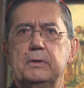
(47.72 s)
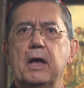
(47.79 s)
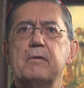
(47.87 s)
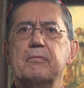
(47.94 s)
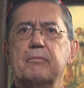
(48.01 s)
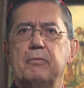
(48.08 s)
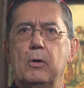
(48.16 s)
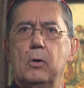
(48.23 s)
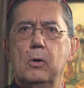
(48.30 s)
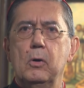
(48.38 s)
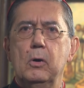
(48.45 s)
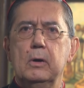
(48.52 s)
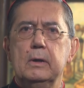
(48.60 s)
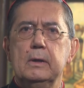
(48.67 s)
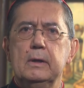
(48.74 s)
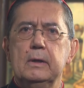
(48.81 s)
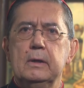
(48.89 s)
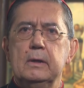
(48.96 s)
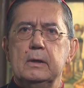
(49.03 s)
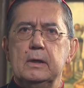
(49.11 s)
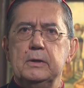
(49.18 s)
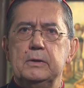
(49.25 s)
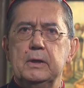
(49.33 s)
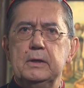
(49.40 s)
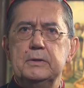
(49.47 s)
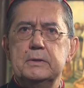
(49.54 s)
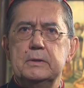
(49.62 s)
Therefore,
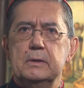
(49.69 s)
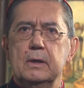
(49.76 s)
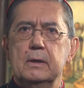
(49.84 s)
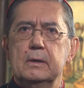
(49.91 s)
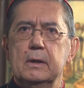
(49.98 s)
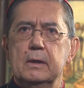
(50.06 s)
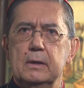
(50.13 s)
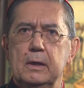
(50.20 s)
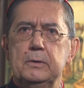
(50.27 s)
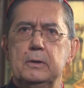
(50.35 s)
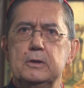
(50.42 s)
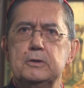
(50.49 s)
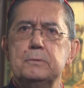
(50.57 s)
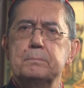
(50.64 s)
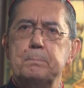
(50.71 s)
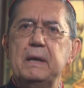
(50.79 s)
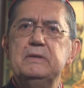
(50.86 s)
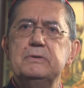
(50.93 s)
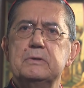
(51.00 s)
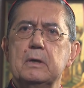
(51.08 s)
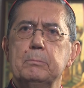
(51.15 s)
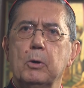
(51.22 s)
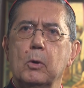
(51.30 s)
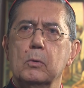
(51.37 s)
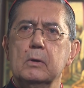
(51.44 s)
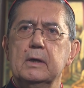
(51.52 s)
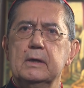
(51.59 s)
it is
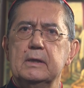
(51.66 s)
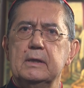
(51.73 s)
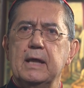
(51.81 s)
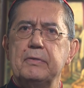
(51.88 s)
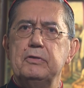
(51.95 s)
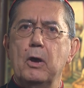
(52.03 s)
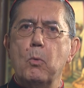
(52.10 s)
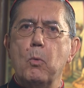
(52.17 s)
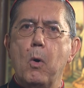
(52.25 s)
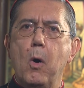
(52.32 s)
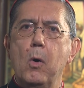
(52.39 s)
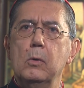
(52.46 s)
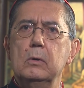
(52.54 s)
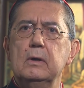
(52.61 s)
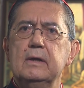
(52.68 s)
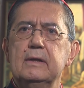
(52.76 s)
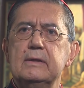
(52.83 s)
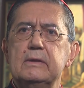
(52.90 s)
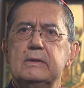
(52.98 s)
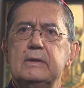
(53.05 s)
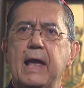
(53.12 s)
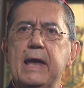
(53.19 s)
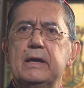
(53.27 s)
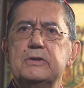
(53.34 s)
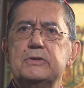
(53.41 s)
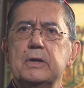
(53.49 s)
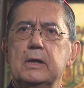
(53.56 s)
indispensable that the world
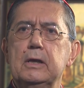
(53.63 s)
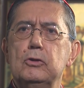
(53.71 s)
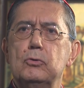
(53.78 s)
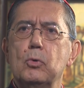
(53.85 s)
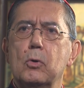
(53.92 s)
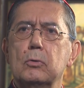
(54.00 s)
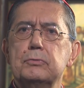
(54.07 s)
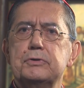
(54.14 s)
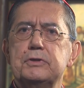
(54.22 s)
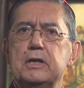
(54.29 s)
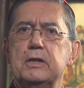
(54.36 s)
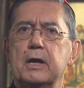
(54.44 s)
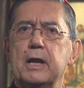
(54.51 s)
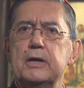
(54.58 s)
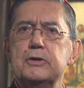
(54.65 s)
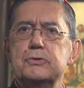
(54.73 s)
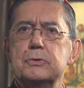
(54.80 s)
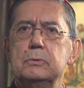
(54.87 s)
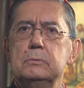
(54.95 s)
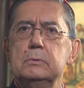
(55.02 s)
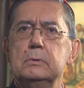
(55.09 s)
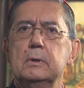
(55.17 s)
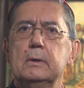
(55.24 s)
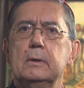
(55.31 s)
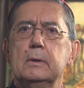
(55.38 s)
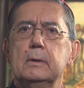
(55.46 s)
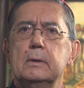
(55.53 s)
takes into consideration
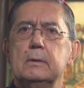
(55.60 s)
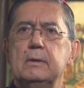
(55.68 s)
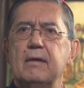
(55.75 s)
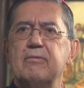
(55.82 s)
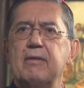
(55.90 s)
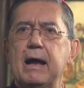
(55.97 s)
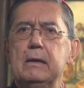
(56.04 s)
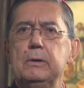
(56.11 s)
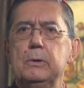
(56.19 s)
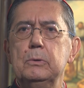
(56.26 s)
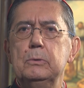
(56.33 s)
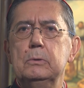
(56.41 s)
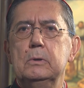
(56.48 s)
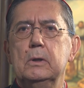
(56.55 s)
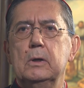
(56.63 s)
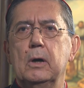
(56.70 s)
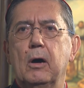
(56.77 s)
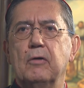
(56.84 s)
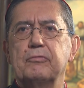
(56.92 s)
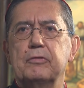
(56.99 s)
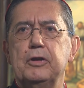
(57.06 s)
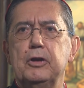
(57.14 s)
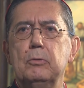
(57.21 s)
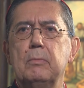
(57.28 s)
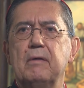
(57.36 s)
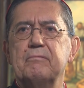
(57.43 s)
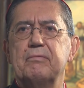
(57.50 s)
the value of
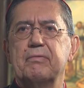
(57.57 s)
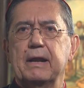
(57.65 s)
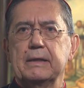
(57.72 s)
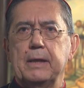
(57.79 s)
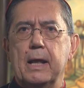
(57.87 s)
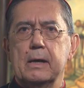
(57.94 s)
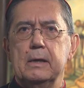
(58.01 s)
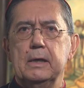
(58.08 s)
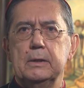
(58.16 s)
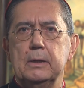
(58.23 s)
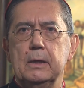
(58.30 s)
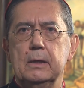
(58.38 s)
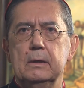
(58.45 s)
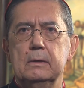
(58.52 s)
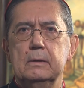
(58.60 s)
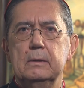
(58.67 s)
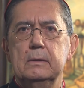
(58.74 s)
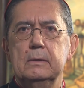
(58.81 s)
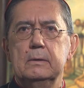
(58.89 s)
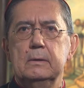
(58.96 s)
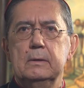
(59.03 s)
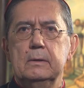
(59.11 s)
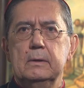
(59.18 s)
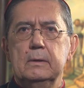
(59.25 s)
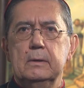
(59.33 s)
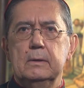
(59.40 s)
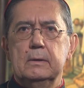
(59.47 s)
human fraternity.
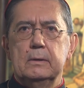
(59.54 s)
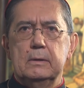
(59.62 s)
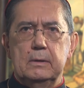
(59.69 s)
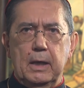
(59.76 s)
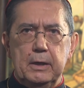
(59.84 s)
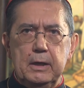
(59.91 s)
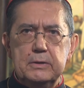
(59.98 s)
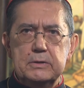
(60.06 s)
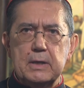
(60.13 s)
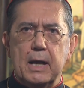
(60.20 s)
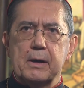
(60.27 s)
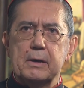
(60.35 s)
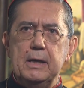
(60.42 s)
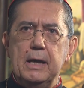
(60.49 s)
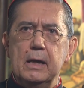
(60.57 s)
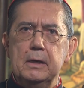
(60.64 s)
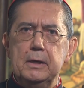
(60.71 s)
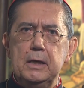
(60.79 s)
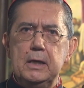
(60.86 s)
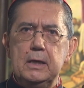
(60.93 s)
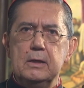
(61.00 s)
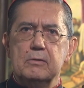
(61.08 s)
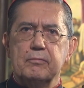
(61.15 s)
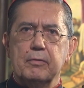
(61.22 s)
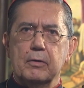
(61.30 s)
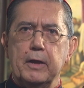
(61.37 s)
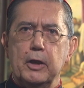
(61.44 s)
There is a real need
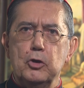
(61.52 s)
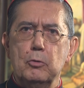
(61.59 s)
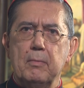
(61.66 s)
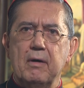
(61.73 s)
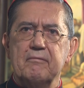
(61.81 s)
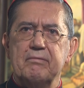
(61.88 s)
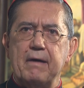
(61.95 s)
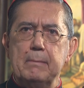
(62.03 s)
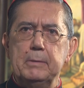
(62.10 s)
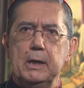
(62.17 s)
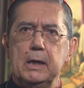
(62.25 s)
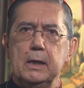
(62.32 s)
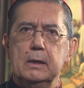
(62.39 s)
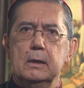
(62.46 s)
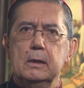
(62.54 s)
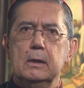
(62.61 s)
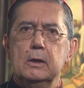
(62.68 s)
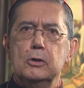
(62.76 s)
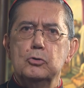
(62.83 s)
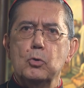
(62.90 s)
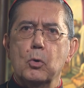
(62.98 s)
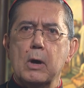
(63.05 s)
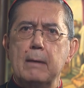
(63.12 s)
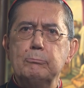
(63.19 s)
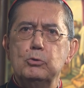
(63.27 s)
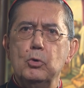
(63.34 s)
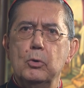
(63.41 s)
the human family to
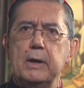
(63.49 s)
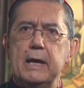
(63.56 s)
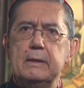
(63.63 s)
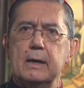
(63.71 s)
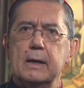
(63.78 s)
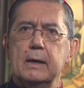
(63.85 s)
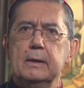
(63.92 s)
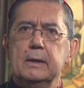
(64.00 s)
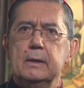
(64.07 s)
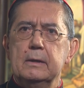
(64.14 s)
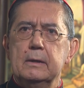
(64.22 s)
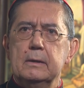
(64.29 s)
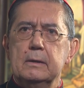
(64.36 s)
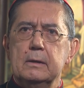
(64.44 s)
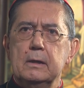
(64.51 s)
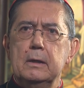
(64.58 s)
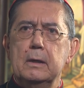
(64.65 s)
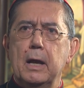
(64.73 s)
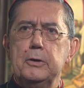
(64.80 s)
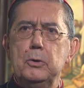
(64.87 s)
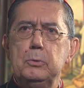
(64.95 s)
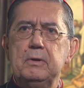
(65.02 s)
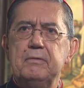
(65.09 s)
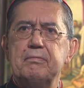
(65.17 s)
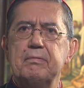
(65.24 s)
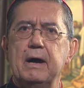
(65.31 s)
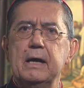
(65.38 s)
come together in an
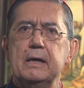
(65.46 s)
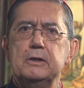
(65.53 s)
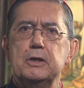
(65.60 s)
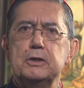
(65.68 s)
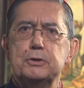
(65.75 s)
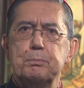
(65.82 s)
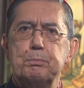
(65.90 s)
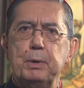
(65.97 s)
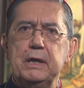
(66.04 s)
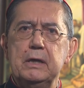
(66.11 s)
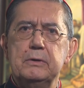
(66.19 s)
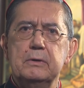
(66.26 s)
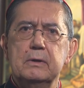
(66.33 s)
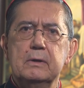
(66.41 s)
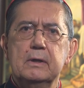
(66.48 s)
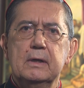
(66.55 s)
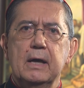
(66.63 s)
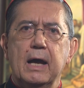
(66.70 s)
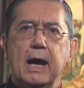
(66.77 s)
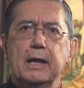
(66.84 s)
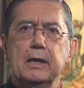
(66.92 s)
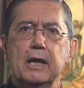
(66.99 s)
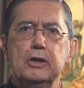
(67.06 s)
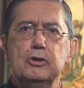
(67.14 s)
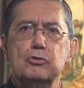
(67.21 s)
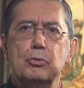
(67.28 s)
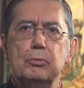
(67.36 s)
unified spirit and
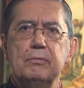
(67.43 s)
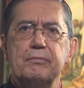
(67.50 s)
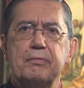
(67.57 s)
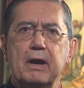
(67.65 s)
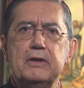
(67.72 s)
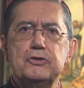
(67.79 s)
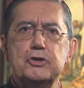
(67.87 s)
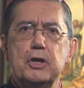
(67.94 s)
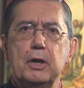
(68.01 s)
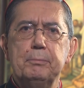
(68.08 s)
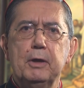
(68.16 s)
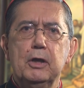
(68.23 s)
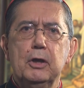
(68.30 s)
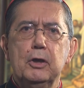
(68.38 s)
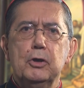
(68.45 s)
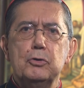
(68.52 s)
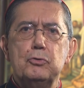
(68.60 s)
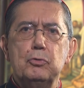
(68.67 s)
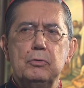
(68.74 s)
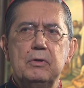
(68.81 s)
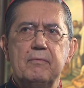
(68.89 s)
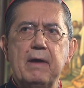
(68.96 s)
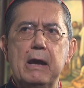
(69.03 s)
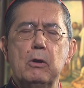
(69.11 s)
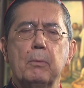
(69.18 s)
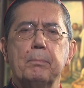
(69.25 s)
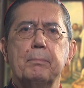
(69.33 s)
in true friendship to
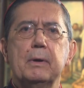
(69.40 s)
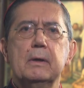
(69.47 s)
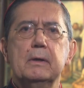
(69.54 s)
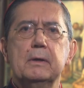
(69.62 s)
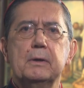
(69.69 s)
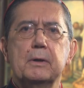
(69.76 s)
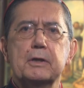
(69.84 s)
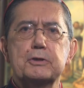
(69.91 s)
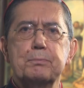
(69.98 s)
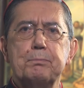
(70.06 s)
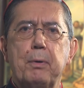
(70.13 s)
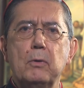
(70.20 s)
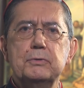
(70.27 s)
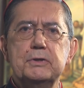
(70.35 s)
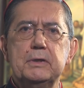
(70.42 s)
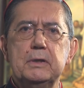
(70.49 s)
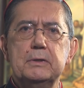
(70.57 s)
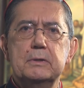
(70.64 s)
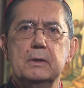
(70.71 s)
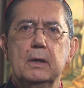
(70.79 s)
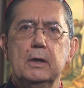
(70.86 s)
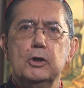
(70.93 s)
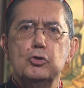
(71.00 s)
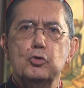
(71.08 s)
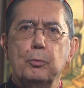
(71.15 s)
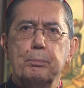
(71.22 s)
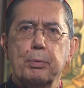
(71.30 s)
develop responses
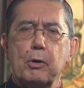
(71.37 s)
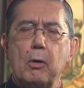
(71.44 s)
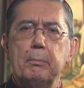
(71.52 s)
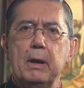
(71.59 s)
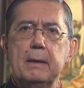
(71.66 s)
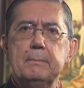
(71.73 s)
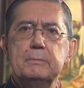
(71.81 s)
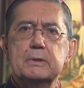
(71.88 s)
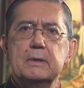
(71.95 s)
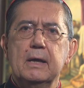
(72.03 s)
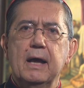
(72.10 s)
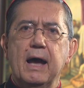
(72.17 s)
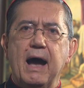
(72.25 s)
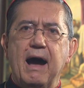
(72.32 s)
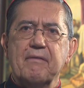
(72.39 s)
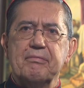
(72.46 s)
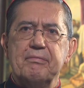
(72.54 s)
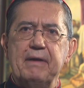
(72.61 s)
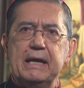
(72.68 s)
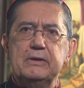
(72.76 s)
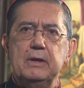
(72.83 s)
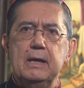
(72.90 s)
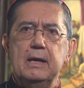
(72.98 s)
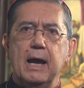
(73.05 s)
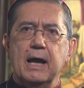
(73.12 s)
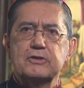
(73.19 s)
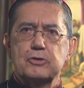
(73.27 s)
to problems
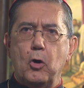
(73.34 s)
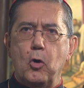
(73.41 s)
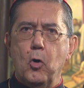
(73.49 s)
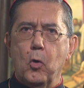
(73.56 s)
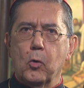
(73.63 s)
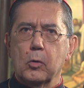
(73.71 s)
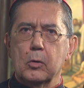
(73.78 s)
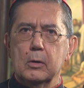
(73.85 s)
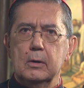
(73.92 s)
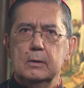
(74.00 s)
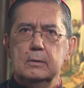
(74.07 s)
affecting us all.